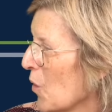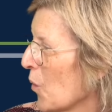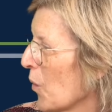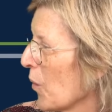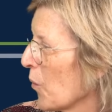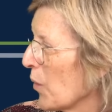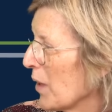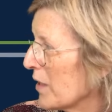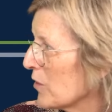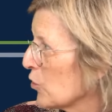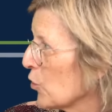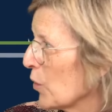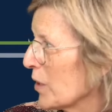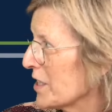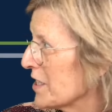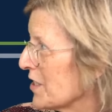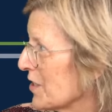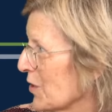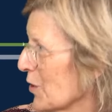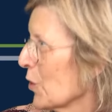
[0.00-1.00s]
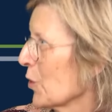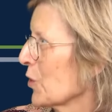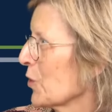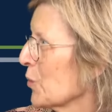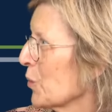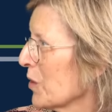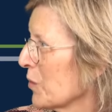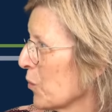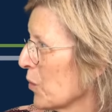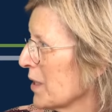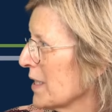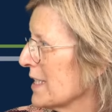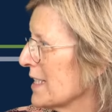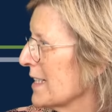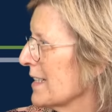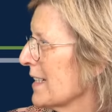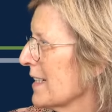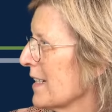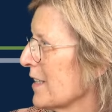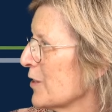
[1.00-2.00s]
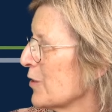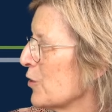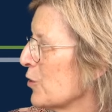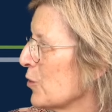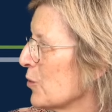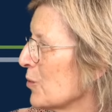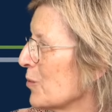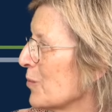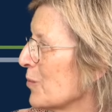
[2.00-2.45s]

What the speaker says: Where do I start? What is it that I do?